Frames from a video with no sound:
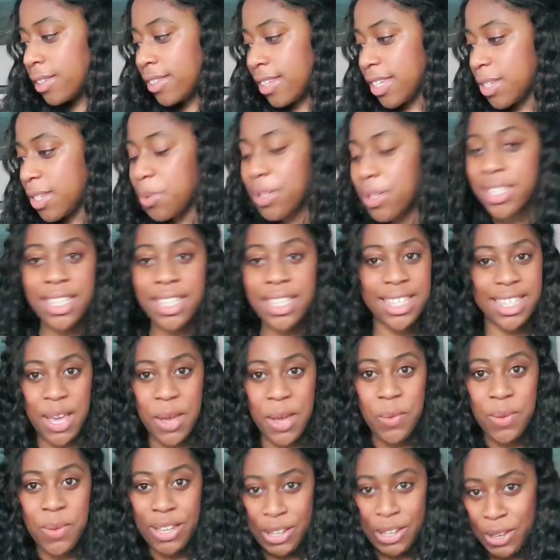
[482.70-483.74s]
this was the
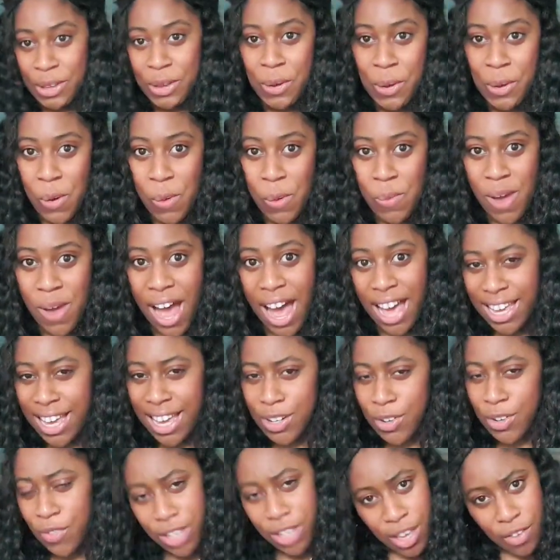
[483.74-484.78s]
same with the cube. I
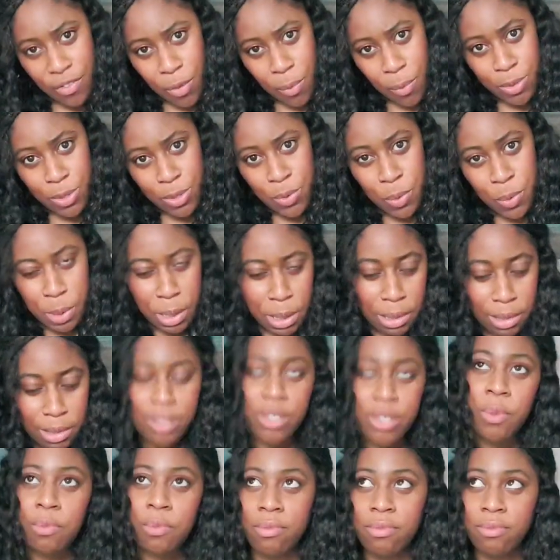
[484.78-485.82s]
kind of gave up to
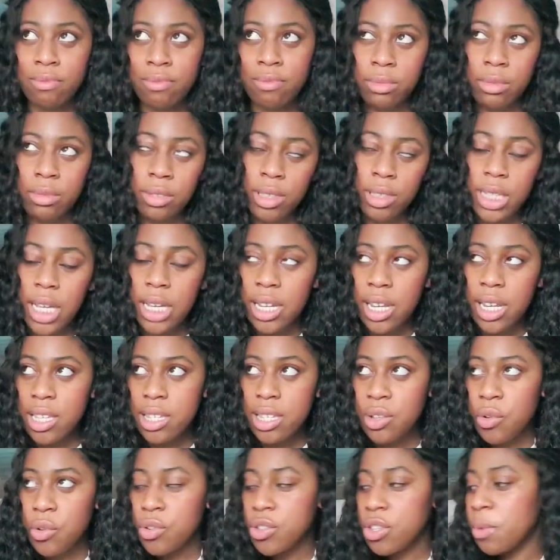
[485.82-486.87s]
it some 10
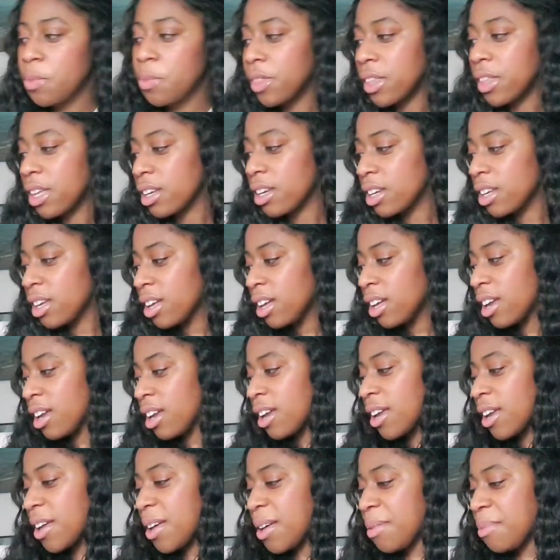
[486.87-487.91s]
years ago or something.
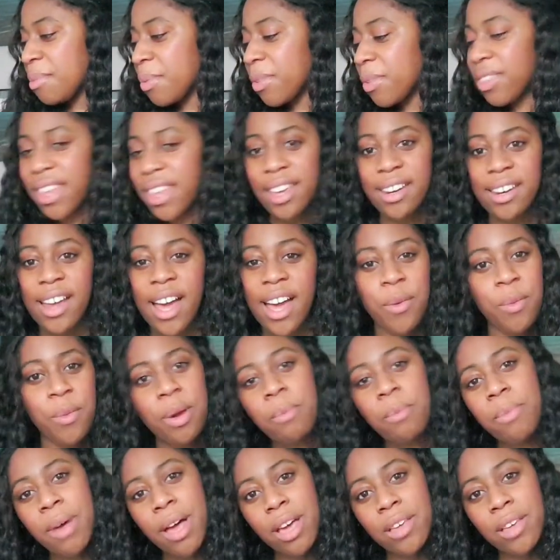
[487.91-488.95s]
But then I
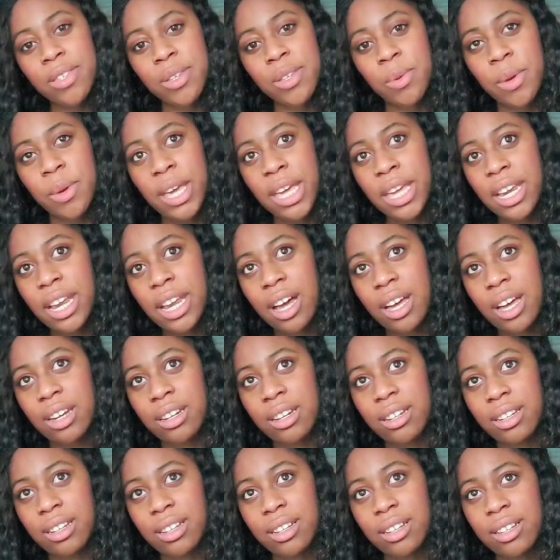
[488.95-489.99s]
went back to it,
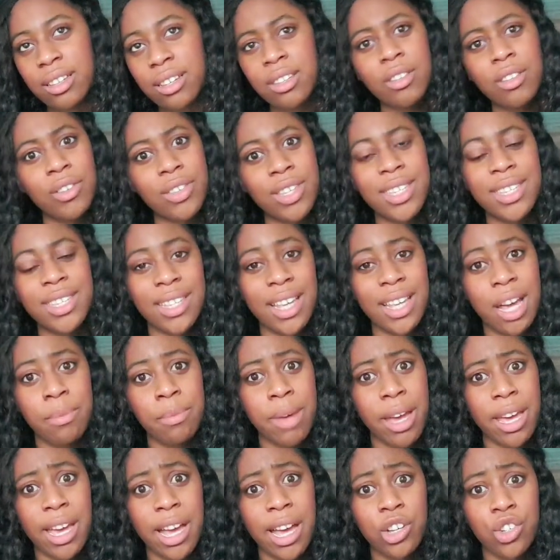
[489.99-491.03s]
and this
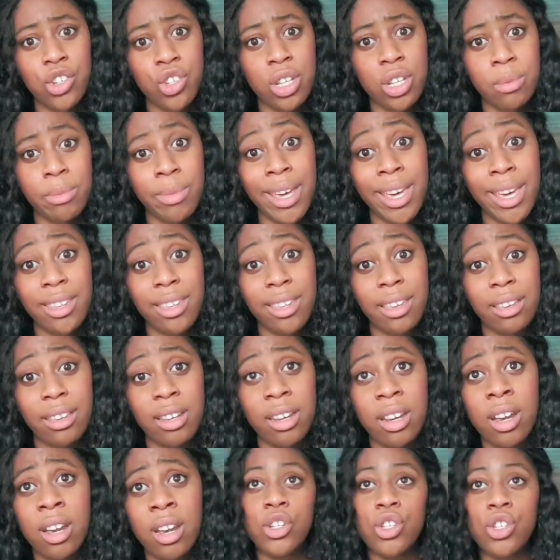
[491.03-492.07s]
time I actually made it.
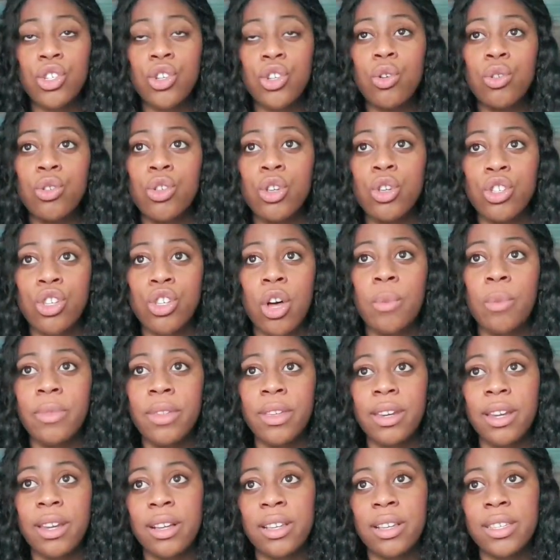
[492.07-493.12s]
There's also
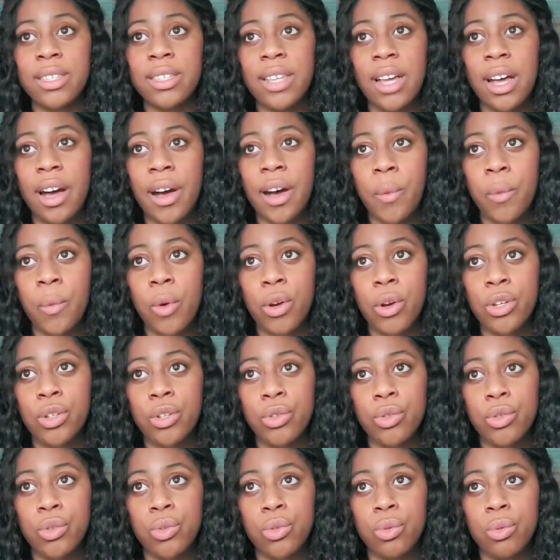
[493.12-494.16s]
something else that I want
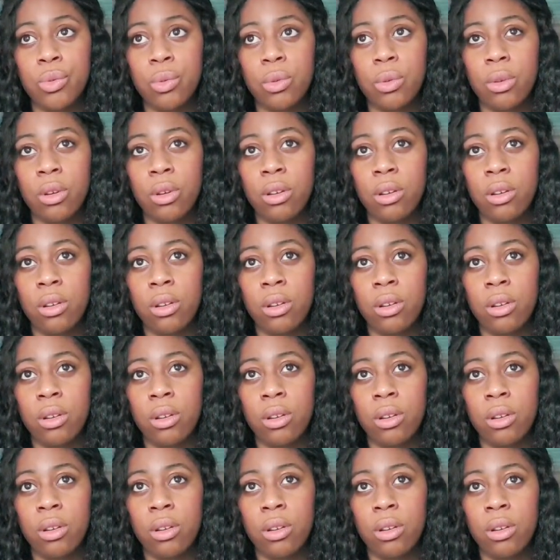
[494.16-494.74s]
you to